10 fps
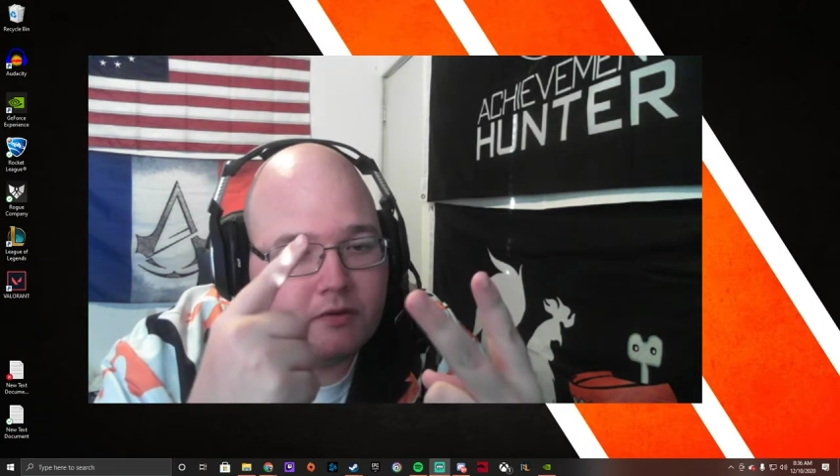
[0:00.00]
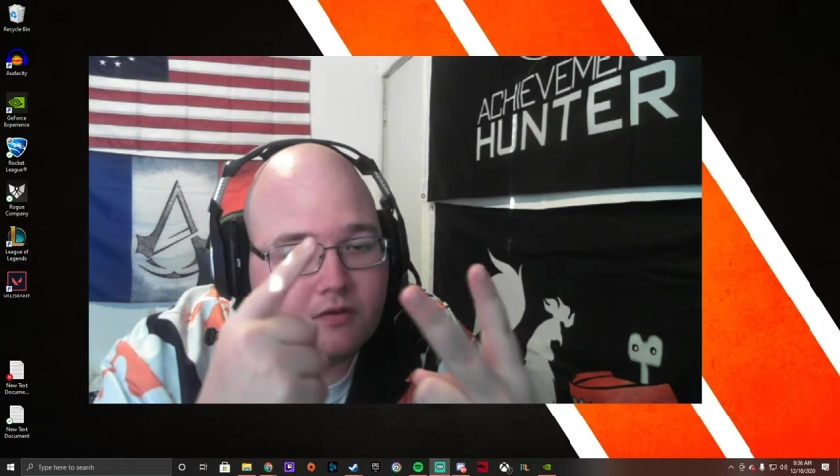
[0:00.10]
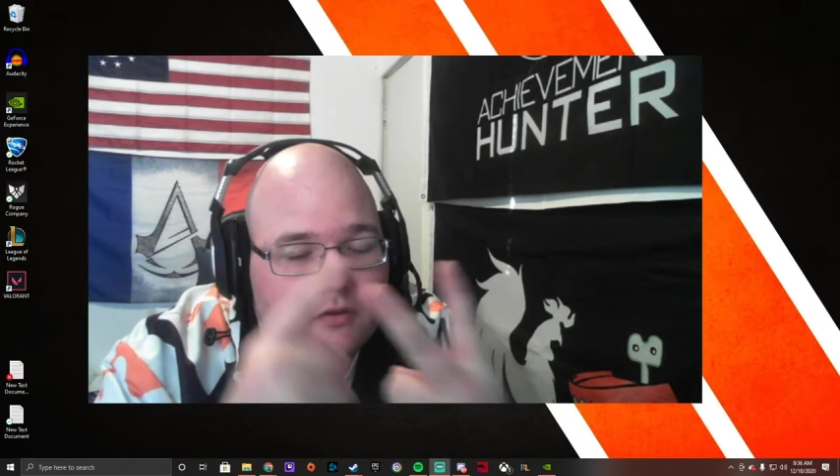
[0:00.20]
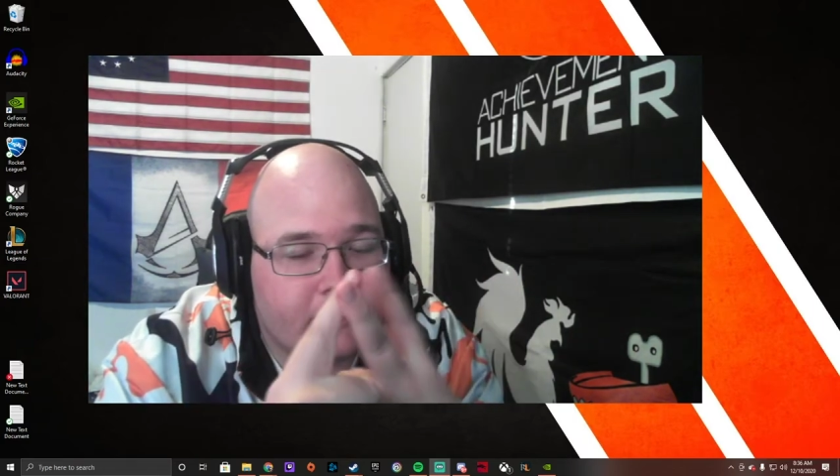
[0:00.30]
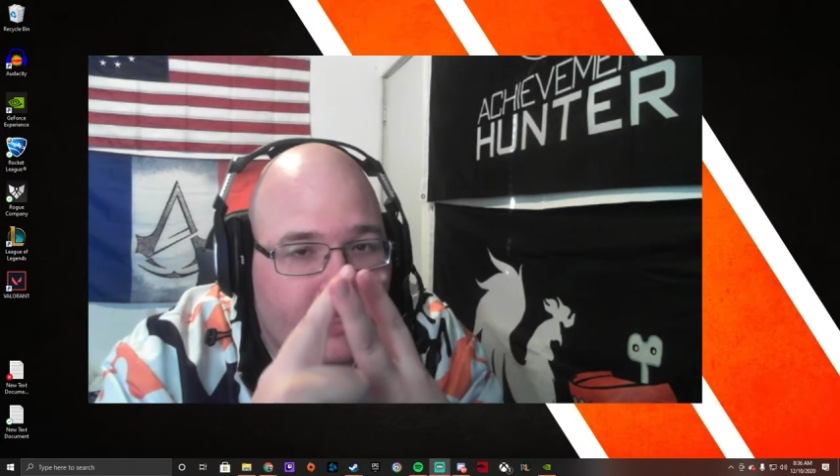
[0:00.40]

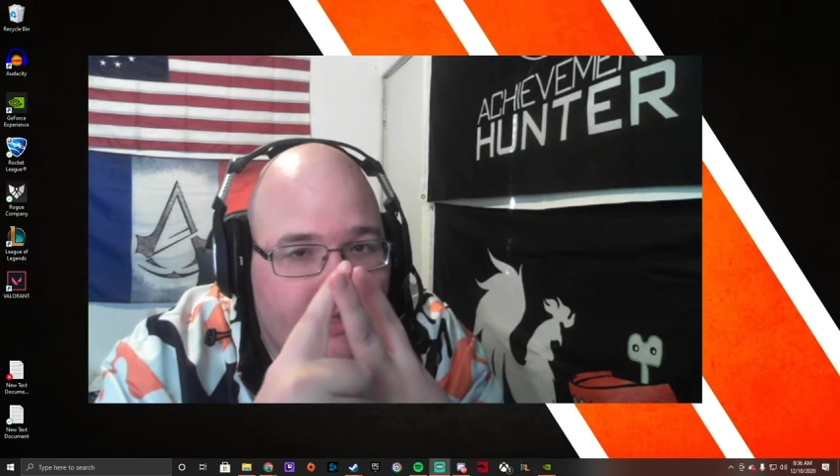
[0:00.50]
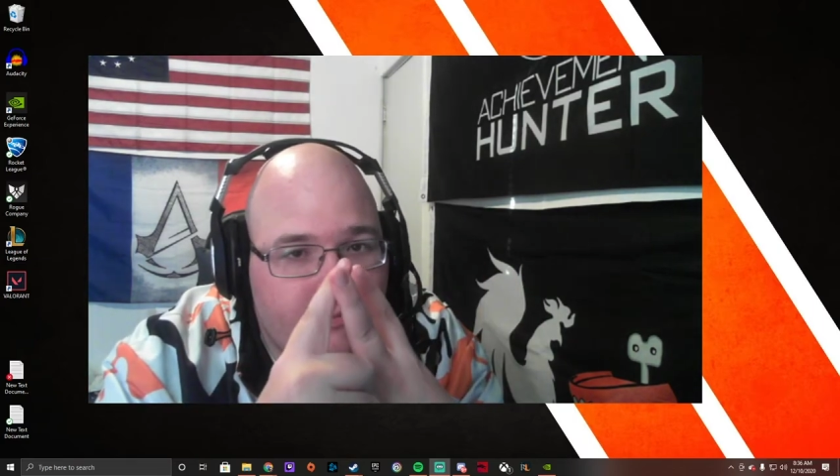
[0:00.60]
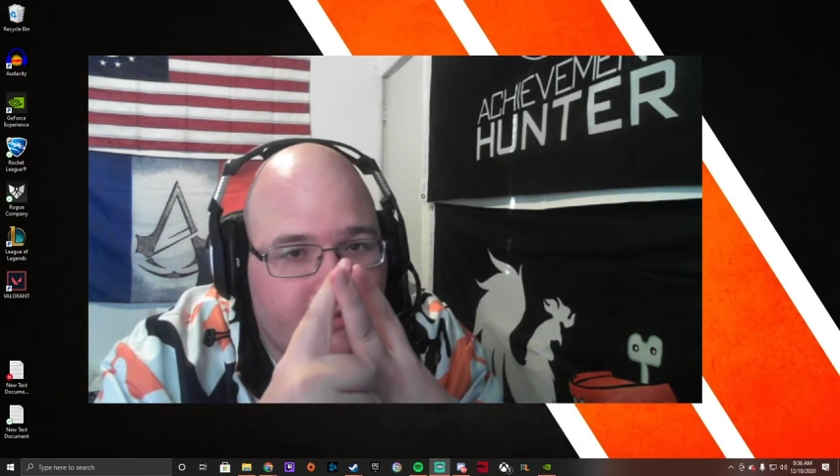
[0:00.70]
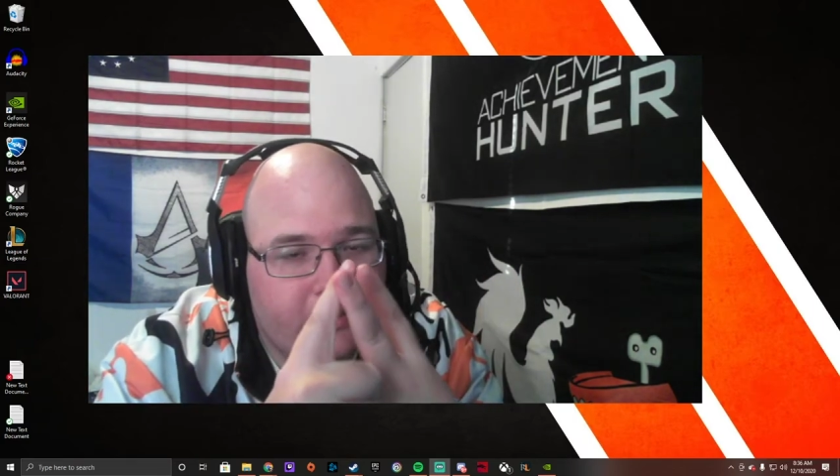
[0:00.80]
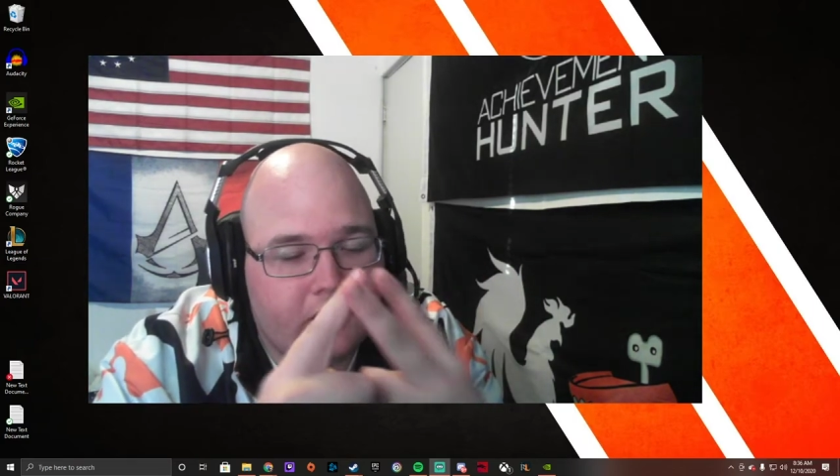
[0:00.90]
there's
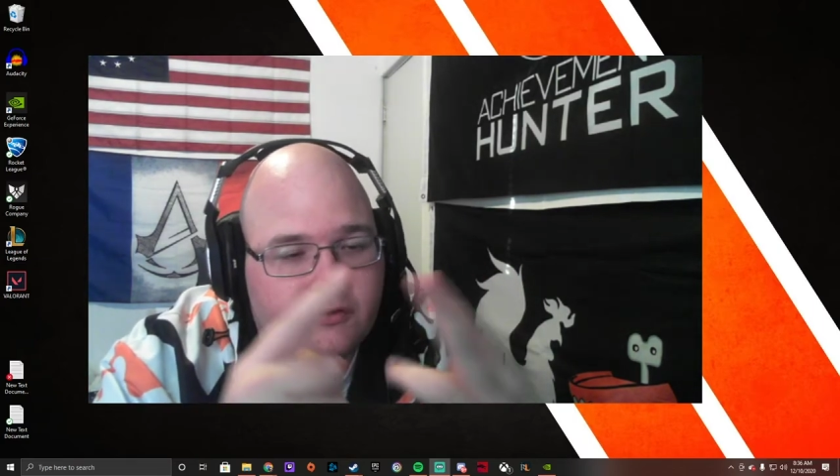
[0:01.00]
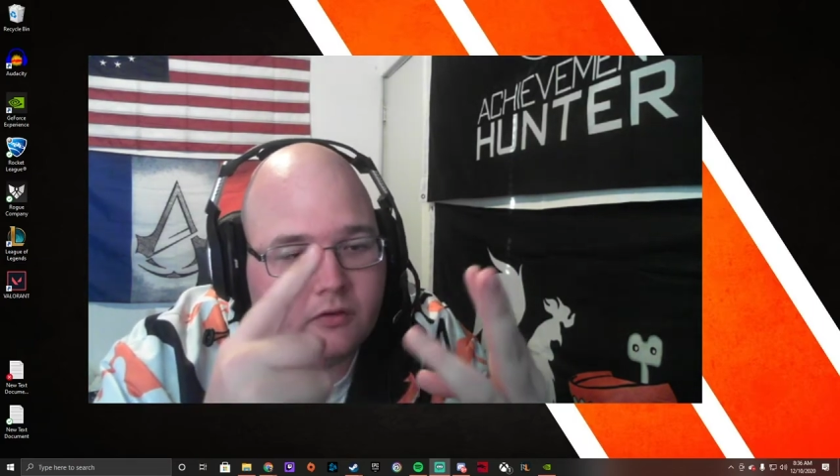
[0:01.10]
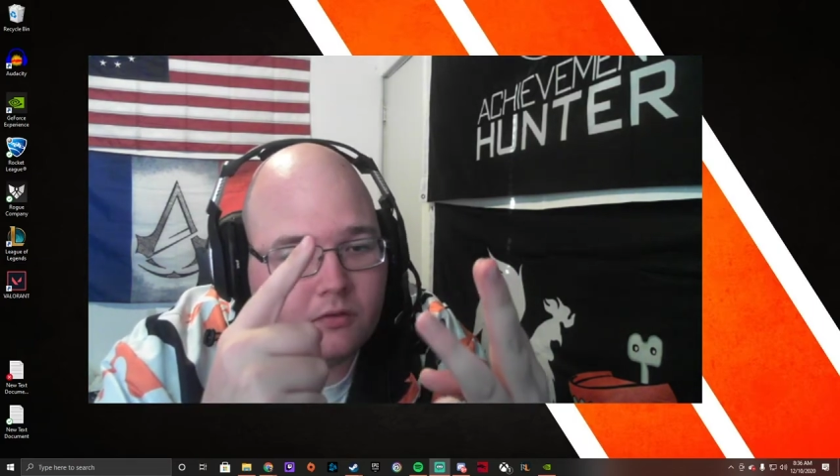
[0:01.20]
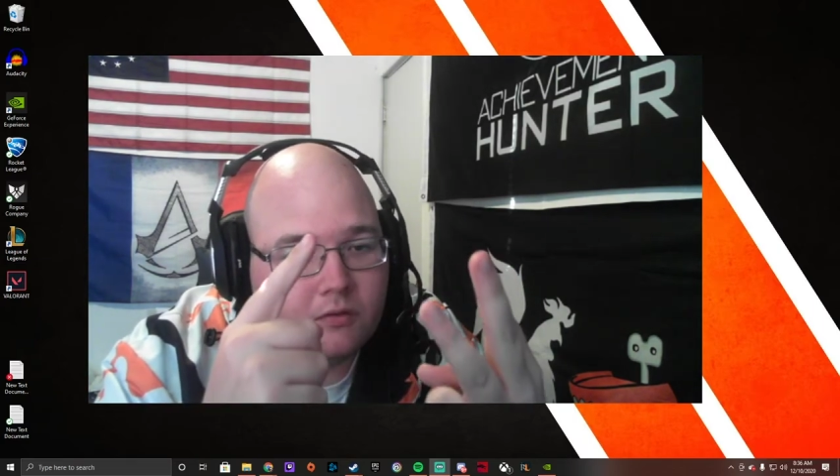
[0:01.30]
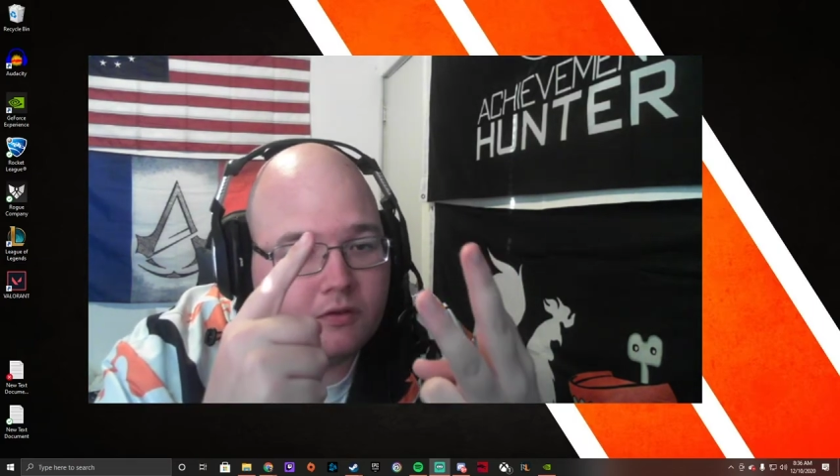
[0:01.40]
gameplay
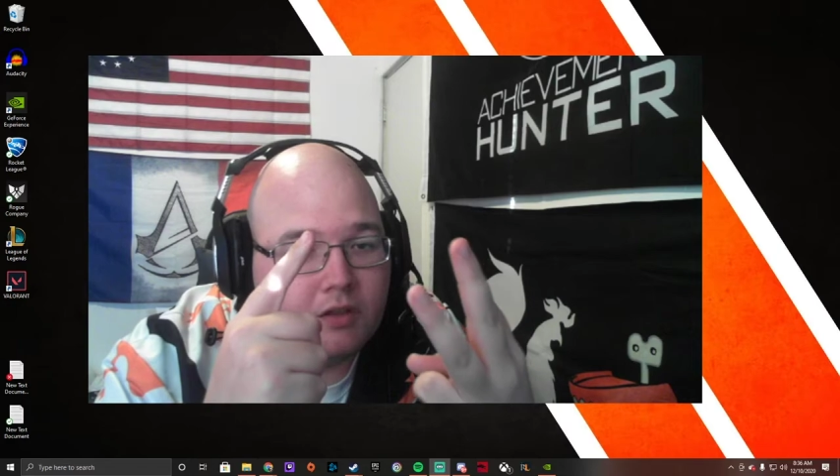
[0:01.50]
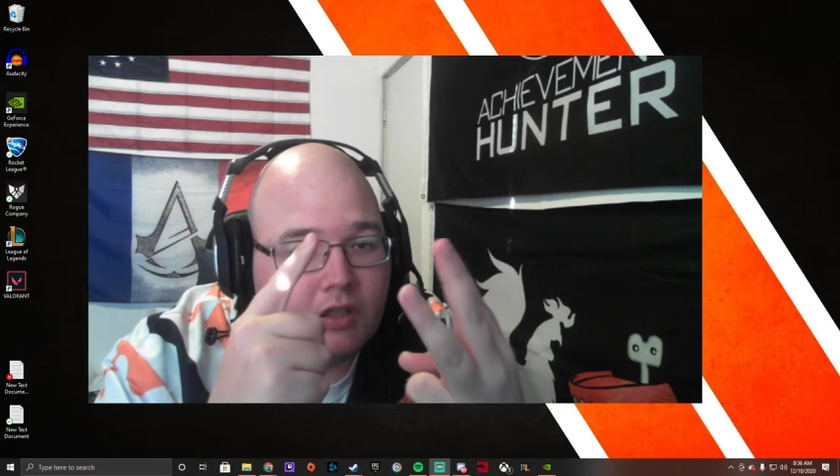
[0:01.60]
issues.